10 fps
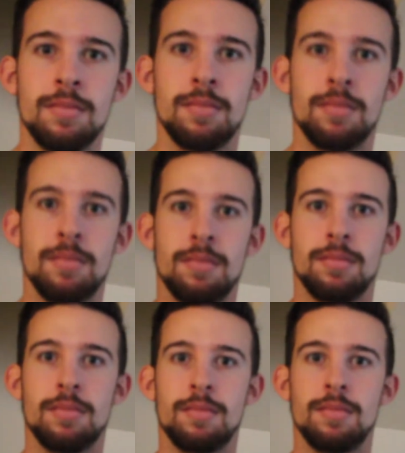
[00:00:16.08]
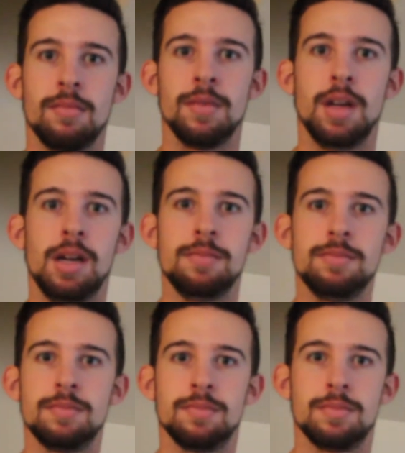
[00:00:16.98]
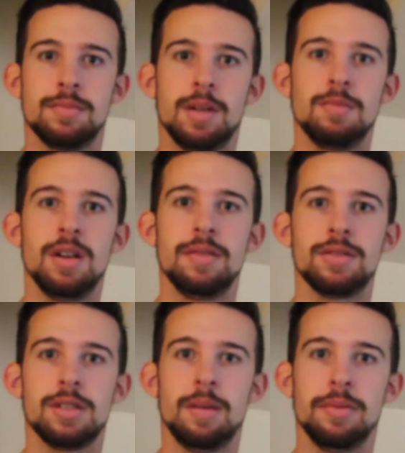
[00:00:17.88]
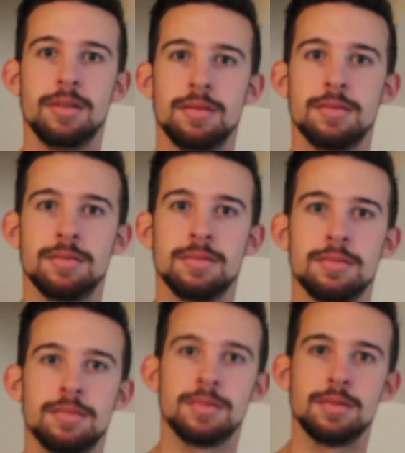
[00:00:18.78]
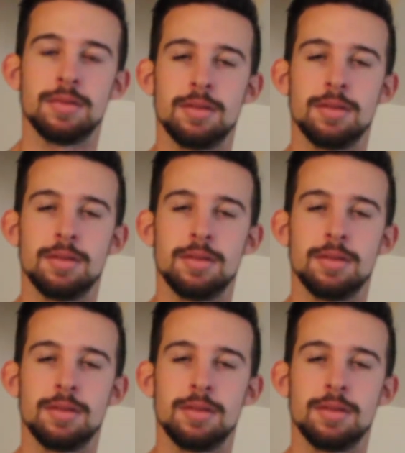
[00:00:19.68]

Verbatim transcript: look at that face. I'm I'm ready for shopping. How how